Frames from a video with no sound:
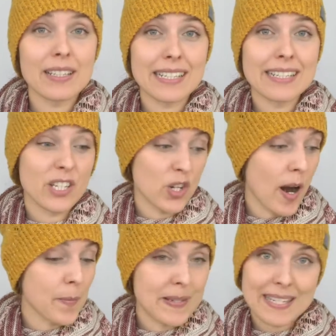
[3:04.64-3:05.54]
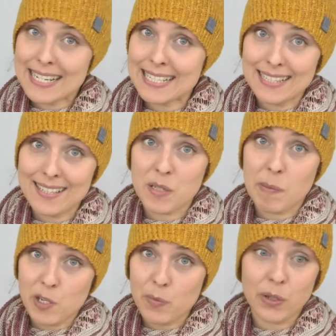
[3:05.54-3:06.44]
you need sharp needles,
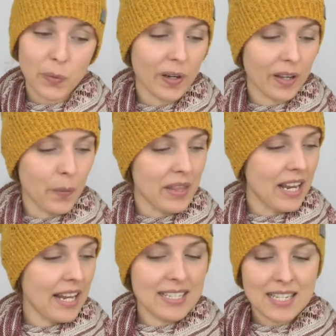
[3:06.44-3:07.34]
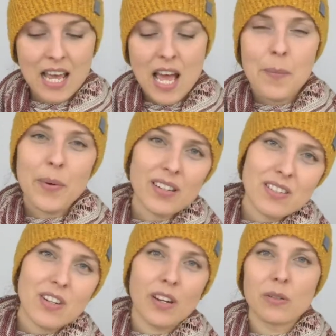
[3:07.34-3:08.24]
especially when you're working with the lace.
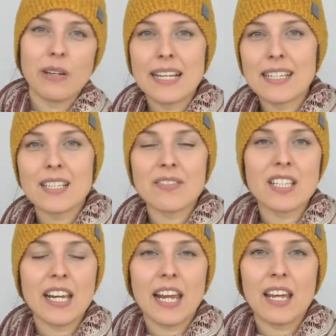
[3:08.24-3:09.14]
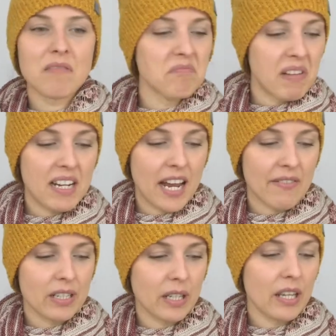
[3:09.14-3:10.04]
But you know, at the end of the day, I don't
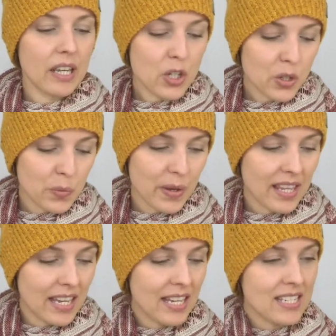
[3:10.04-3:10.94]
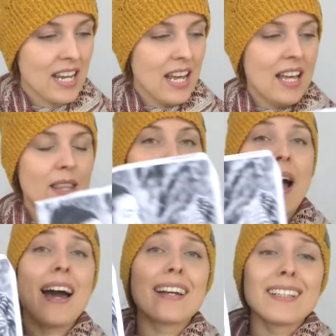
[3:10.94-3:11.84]
have any issues with it. The
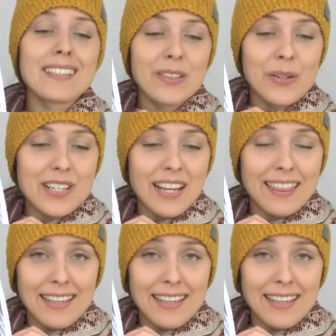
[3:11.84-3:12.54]
pattern looks like